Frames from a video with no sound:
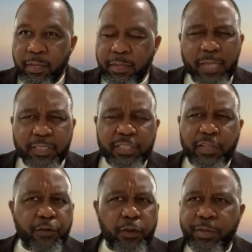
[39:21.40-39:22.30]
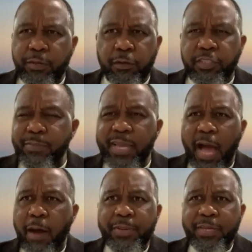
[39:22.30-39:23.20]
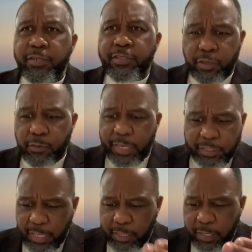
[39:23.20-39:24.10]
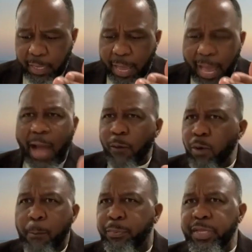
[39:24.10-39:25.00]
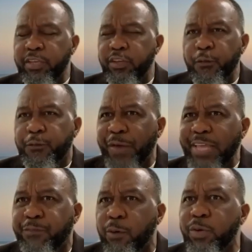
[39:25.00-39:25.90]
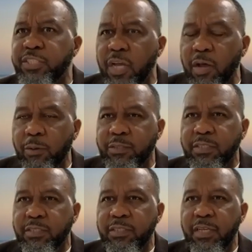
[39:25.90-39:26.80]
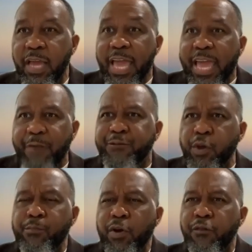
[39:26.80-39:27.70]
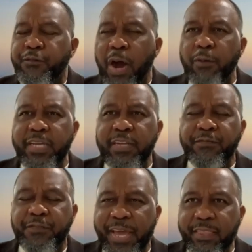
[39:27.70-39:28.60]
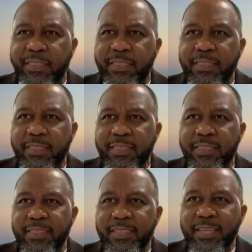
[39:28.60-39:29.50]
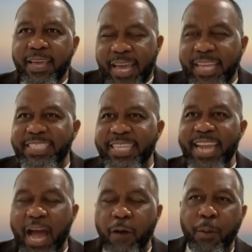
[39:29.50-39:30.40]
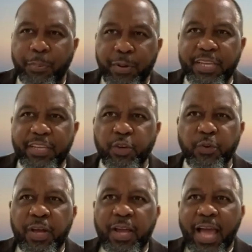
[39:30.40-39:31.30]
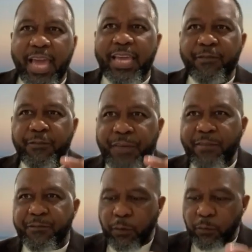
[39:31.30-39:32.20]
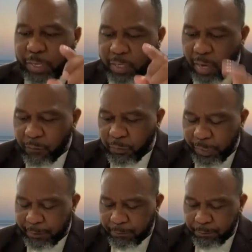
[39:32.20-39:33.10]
God says, if you'll be good to me, I'll be good to you. He says, I will bring you faithful results. If you move forward in faith, he said, I will bring you a faithful recovery.